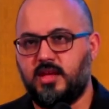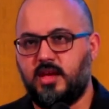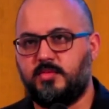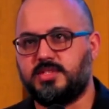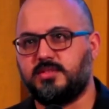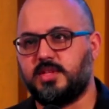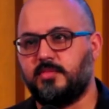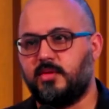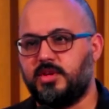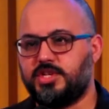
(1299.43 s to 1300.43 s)
and we saw
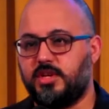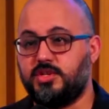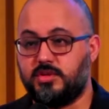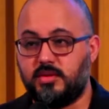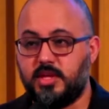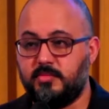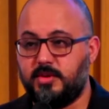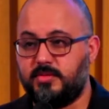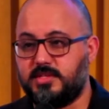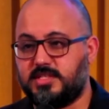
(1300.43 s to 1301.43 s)
something with Shin Chulnim,
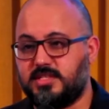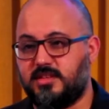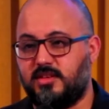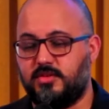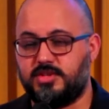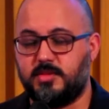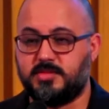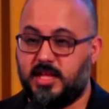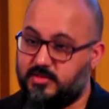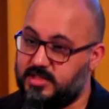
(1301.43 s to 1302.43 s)
who is
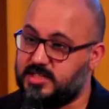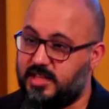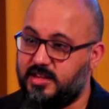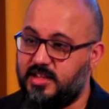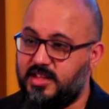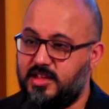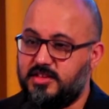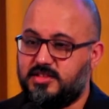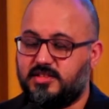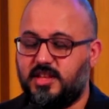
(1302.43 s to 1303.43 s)
Hyochnim's eldest son.
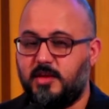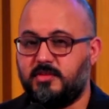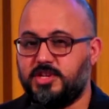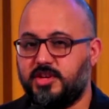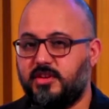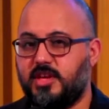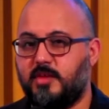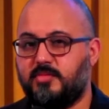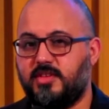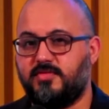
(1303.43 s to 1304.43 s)
So today I'm going to show you a
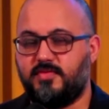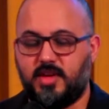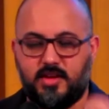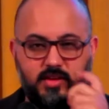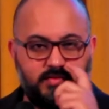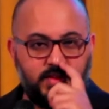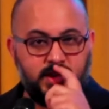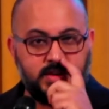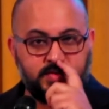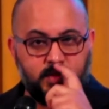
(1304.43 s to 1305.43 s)
couple of
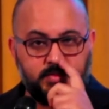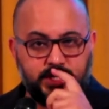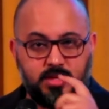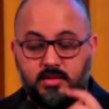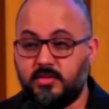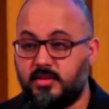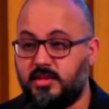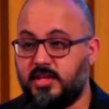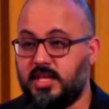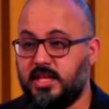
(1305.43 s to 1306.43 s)
videos from Shin Hung.
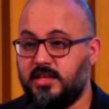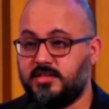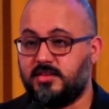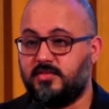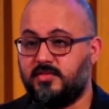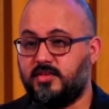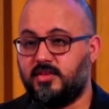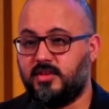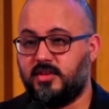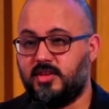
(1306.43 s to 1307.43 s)
So
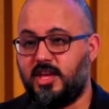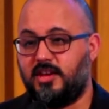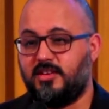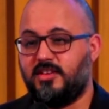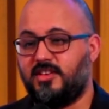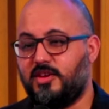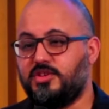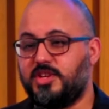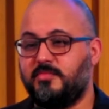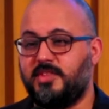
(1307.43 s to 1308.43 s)
yeah,
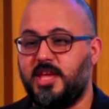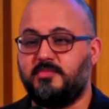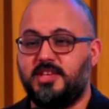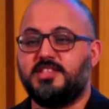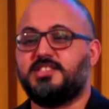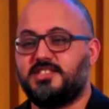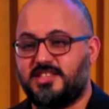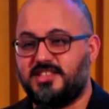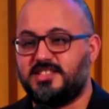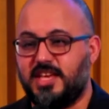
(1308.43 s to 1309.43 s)
Hyochnim named his
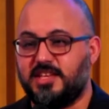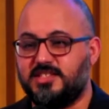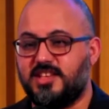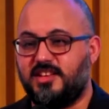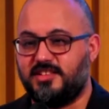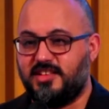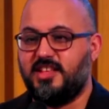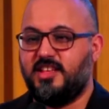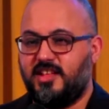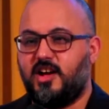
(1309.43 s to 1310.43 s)
second son
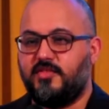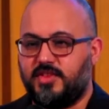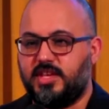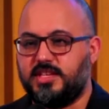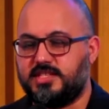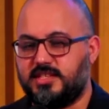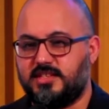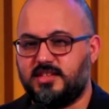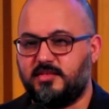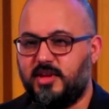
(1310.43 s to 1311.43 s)
after his
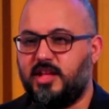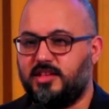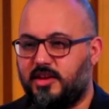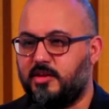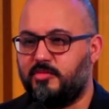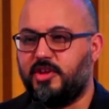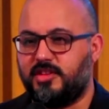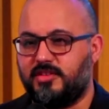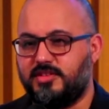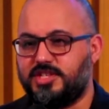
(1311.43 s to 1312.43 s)
younger
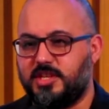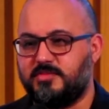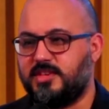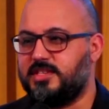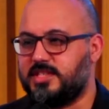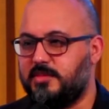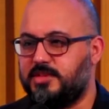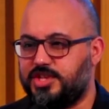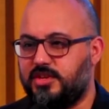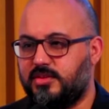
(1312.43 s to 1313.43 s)
brother, Hung Chinim, so his name is
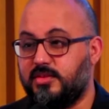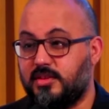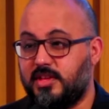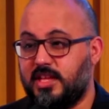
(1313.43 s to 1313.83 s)
Shin Hung.